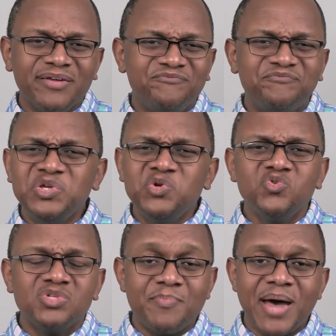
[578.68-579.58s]

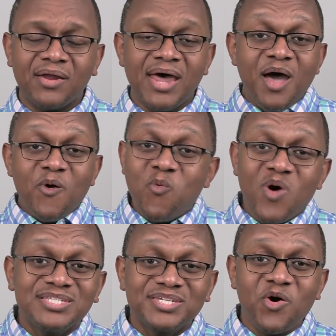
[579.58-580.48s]
confused about
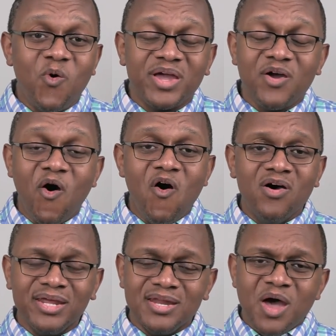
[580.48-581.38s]
what's going
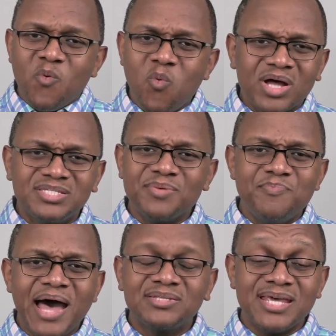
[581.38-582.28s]
on and what's
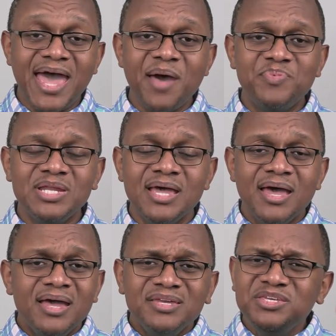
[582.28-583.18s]
about to happen,
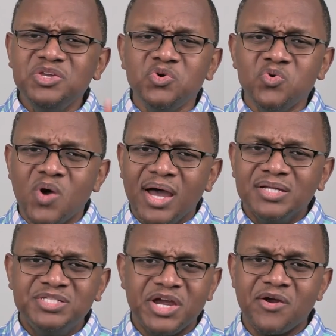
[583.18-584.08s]
you,
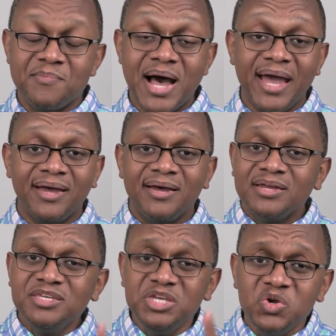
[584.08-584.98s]
Jeremiah,
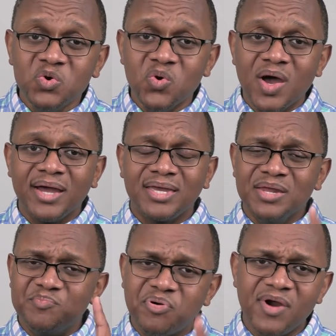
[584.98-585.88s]
you
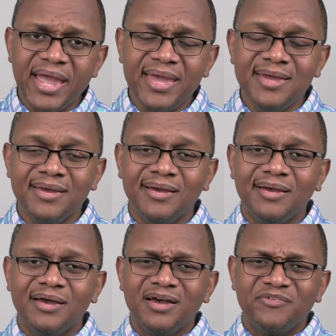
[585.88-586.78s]
can pray
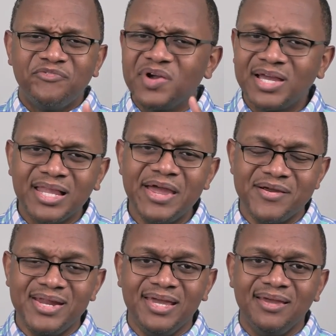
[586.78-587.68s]
for
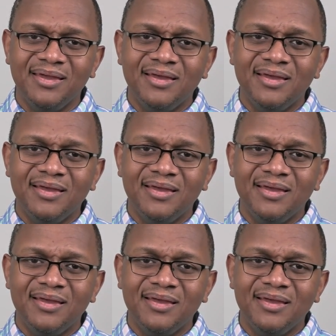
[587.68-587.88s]
clarity.